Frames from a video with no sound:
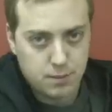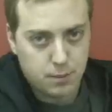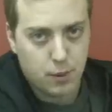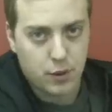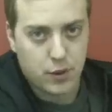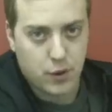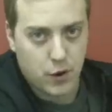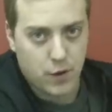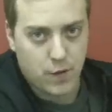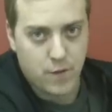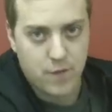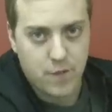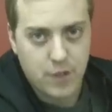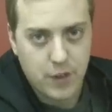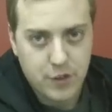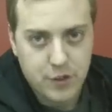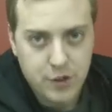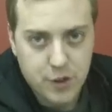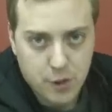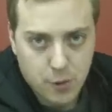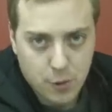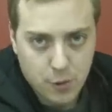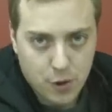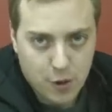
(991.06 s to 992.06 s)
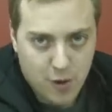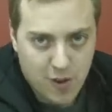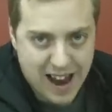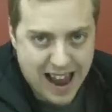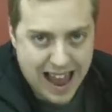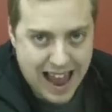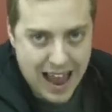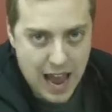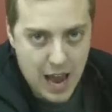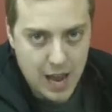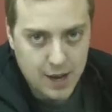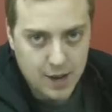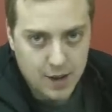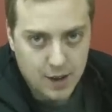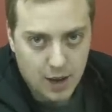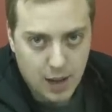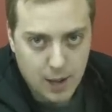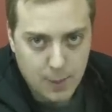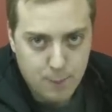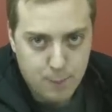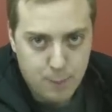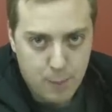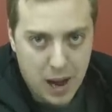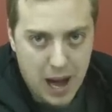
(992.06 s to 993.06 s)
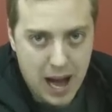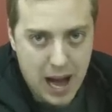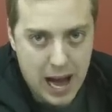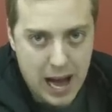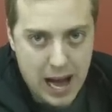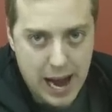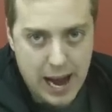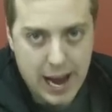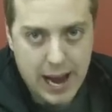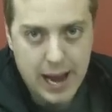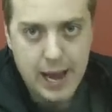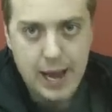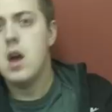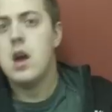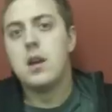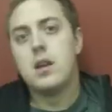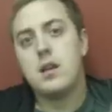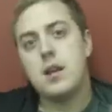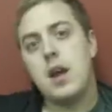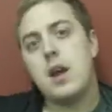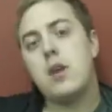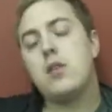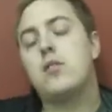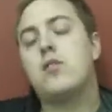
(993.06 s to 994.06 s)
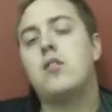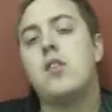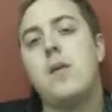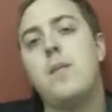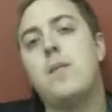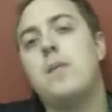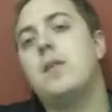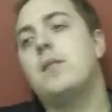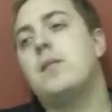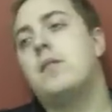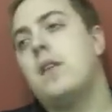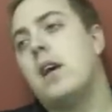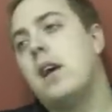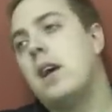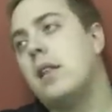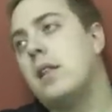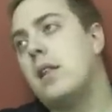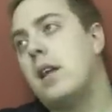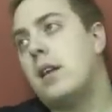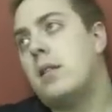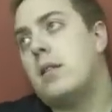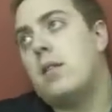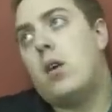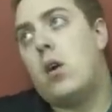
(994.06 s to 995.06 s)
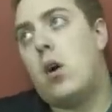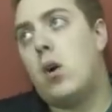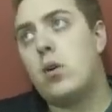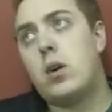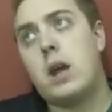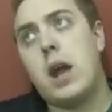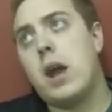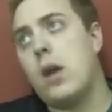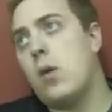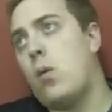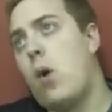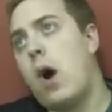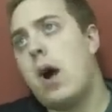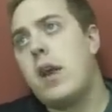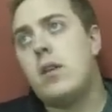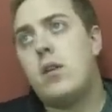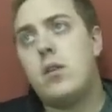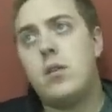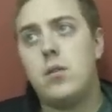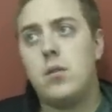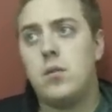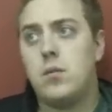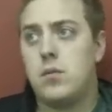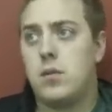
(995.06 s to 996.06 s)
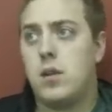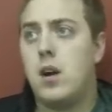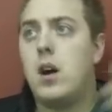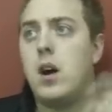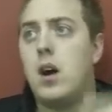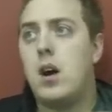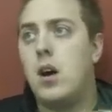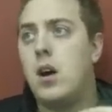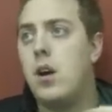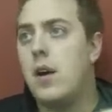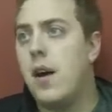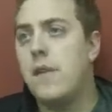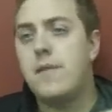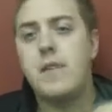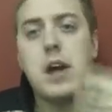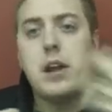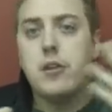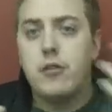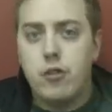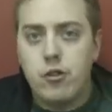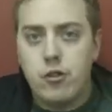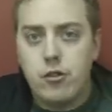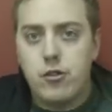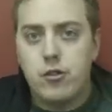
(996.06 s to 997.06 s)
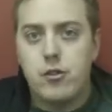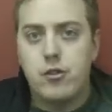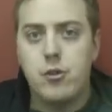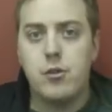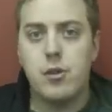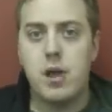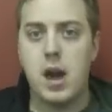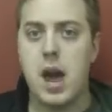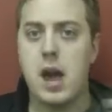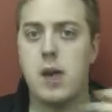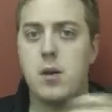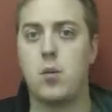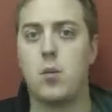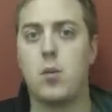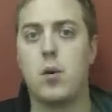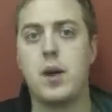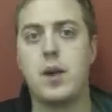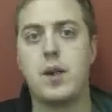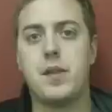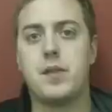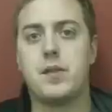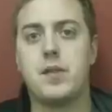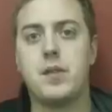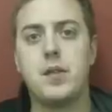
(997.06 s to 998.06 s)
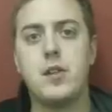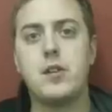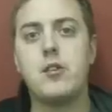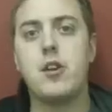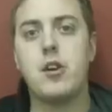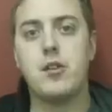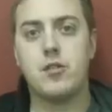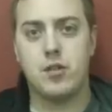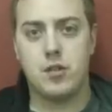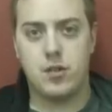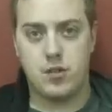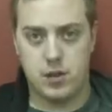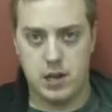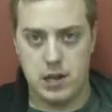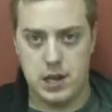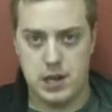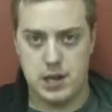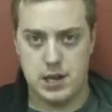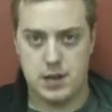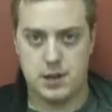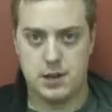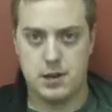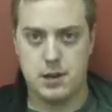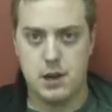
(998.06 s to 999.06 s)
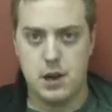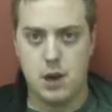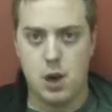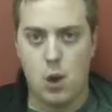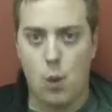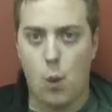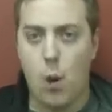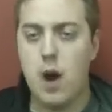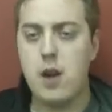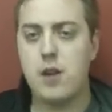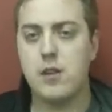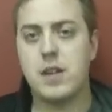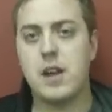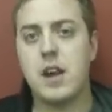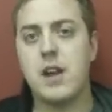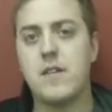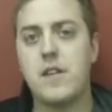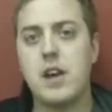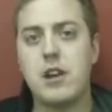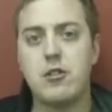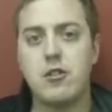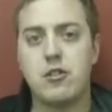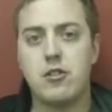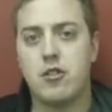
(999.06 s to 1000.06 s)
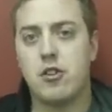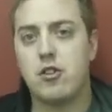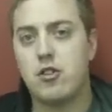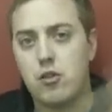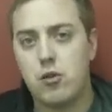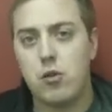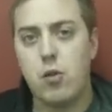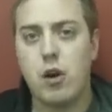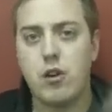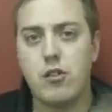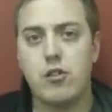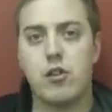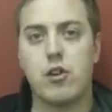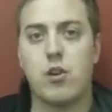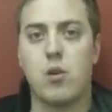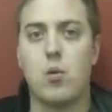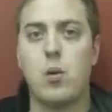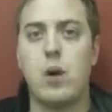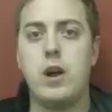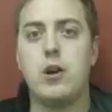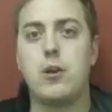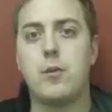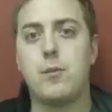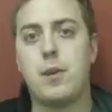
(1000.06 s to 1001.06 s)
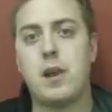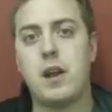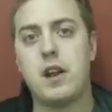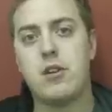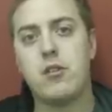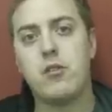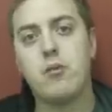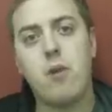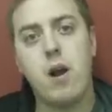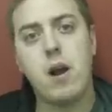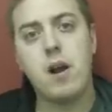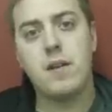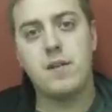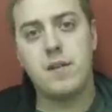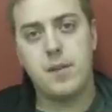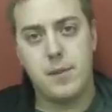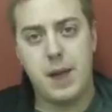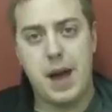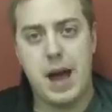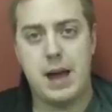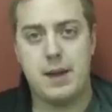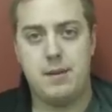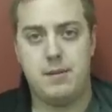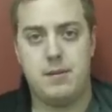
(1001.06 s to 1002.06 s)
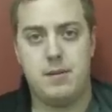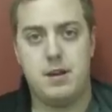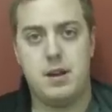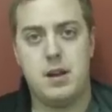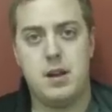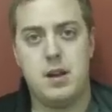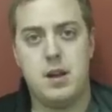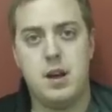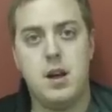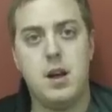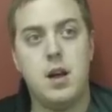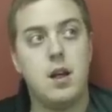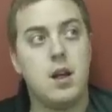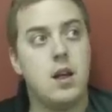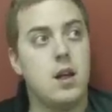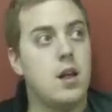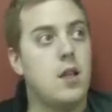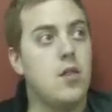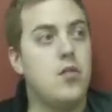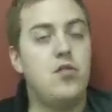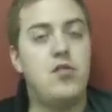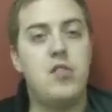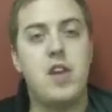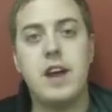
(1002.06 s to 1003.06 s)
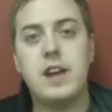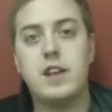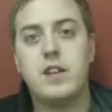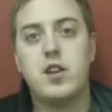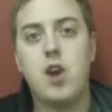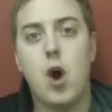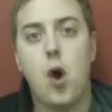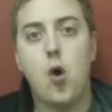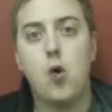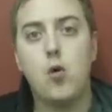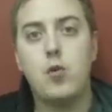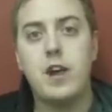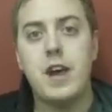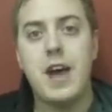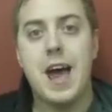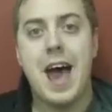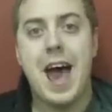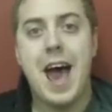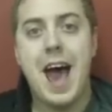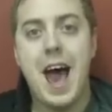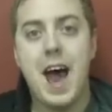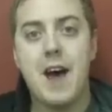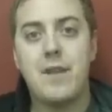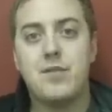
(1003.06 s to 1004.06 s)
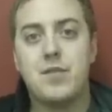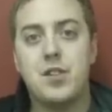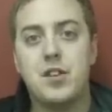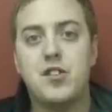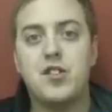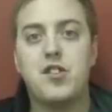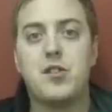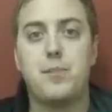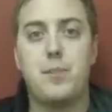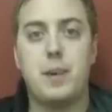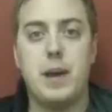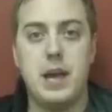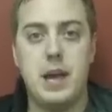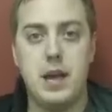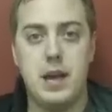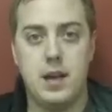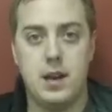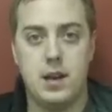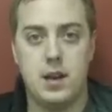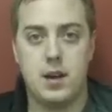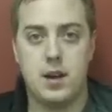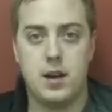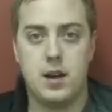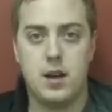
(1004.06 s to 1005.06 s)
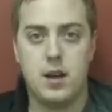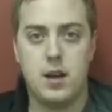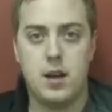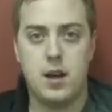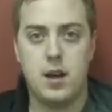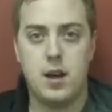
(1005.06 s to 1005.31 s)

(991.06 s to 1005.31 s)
put their fist through their head like pie. Now, someone's saying that, okay, why don't the Avengers do that with the Justice League? Why don't the Avengers just crush their weaker players right off the bat? They don't have the speed.